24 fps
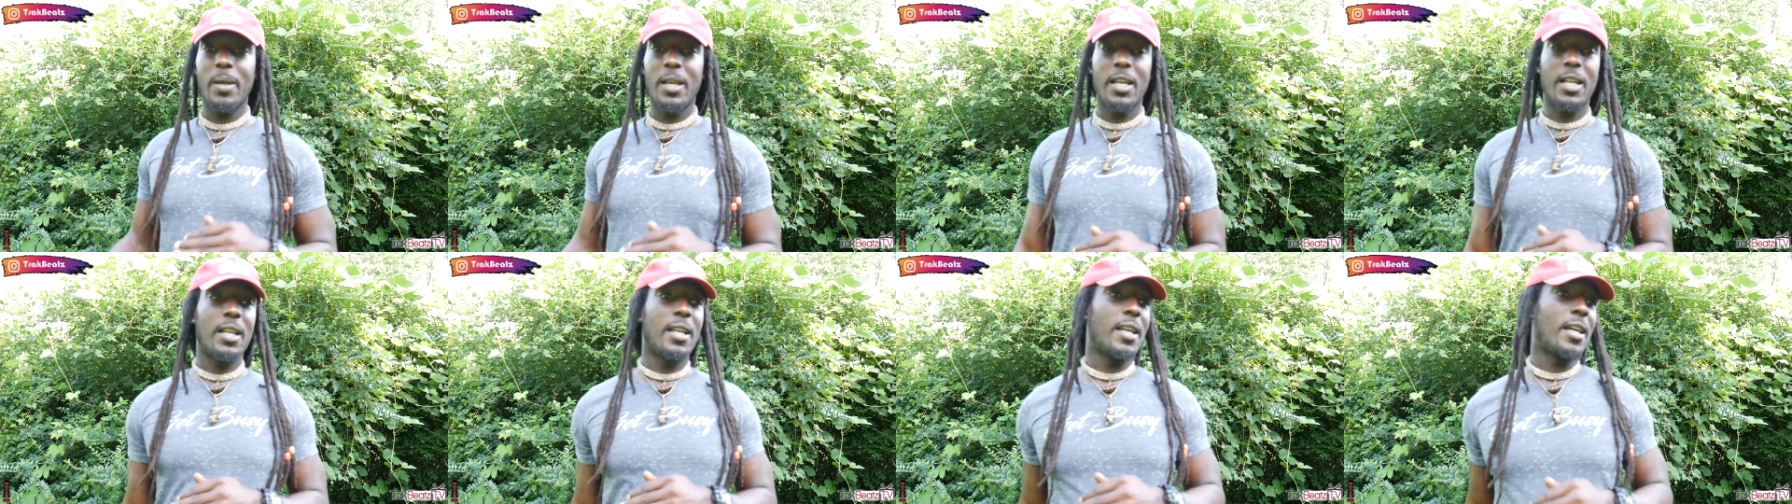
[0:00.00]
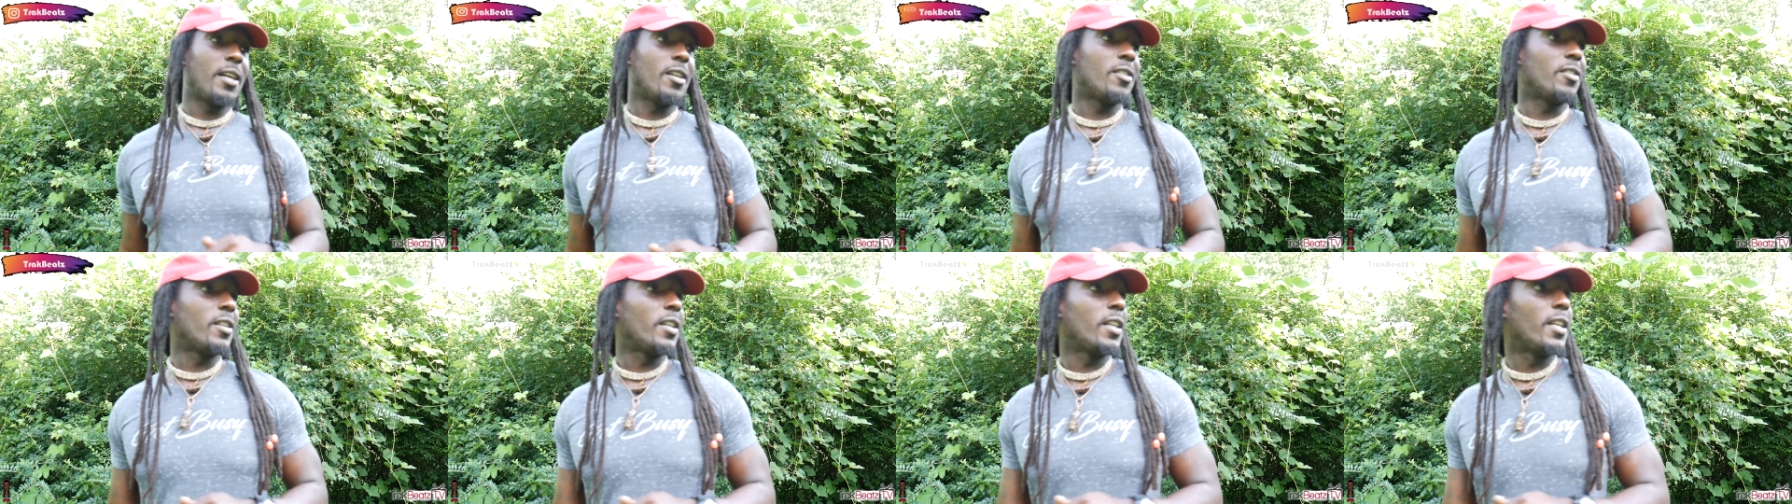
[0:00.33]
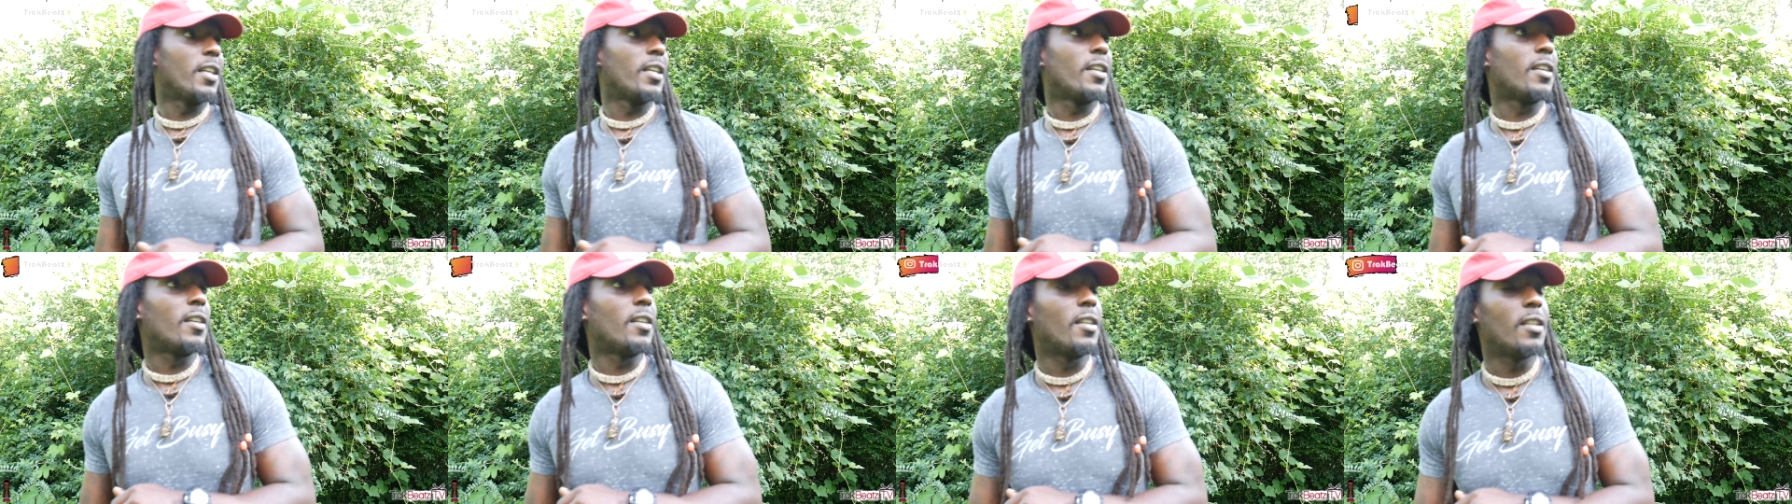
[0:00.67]
being down
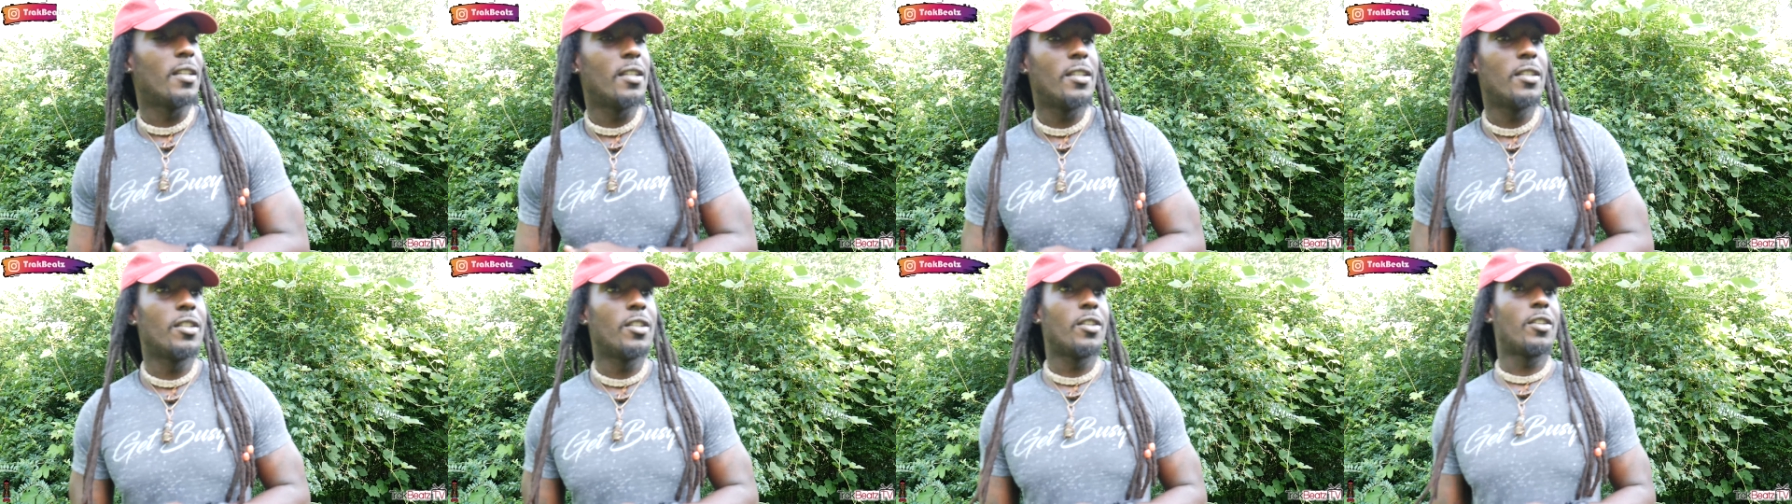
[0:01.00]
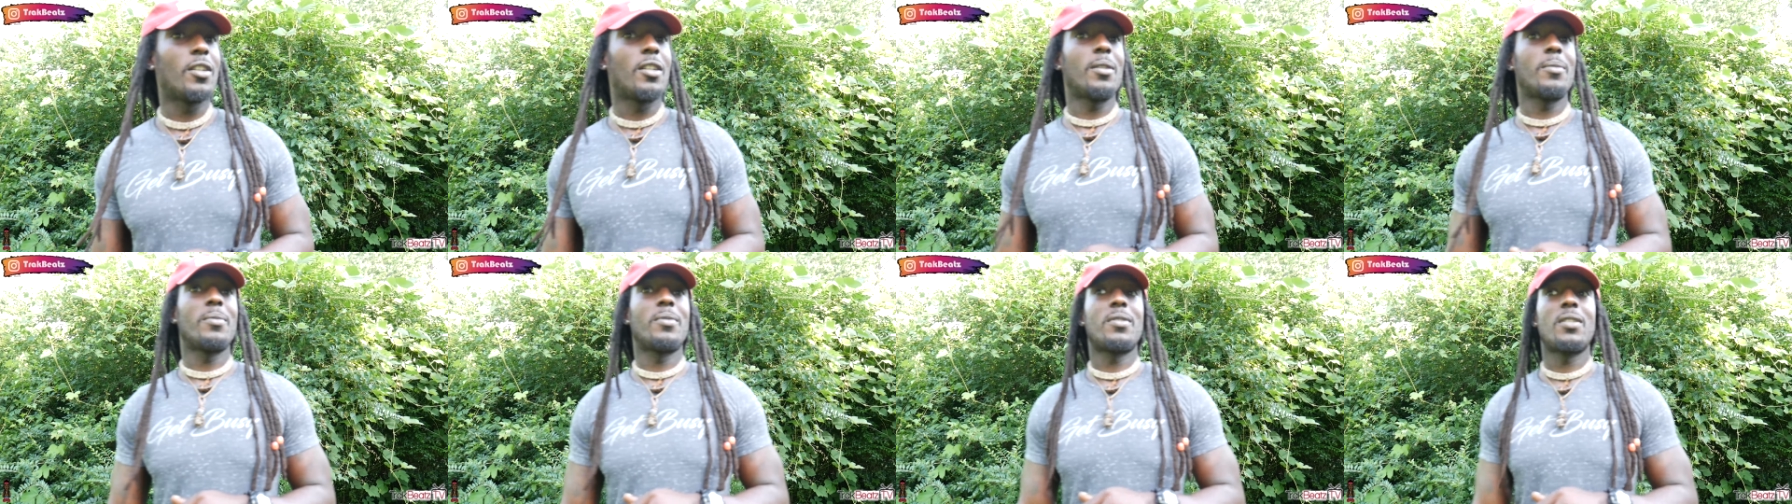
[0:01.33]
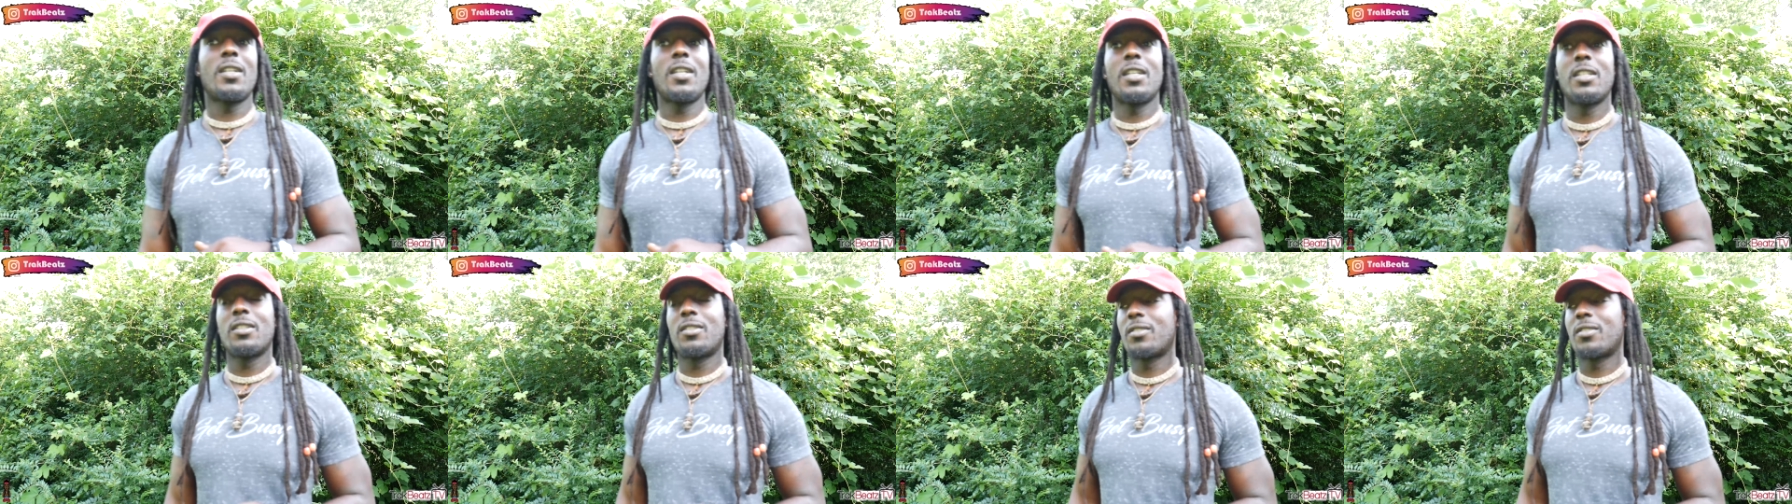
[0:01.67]
here. You know what I'm saying?